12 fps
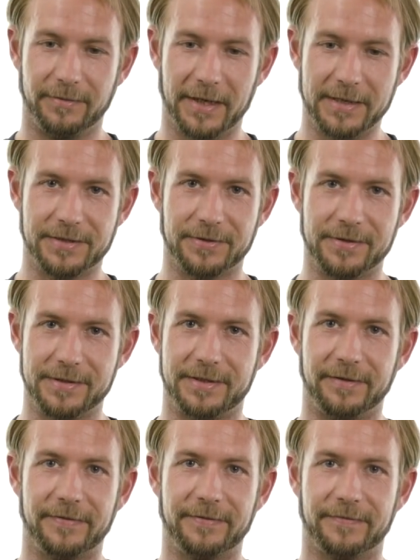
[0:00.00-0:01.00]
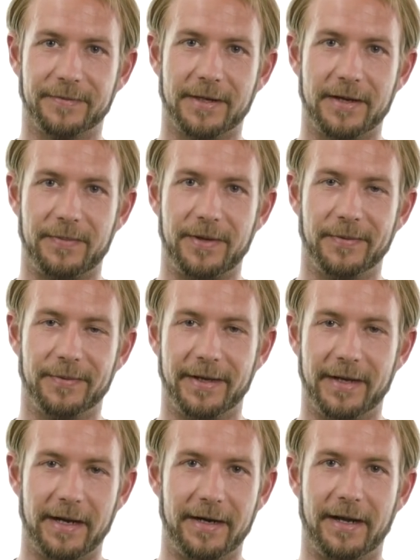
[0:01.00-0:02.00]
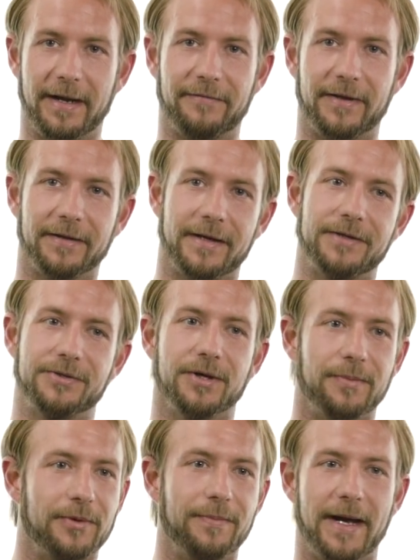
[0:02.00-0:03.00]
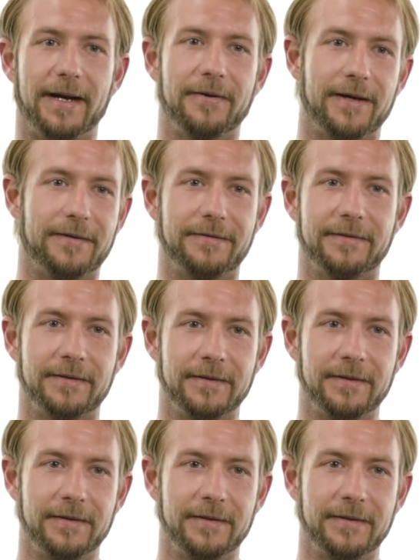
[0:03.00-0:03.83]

My story is different from a lot of people, man. I didn't have that like troubled background,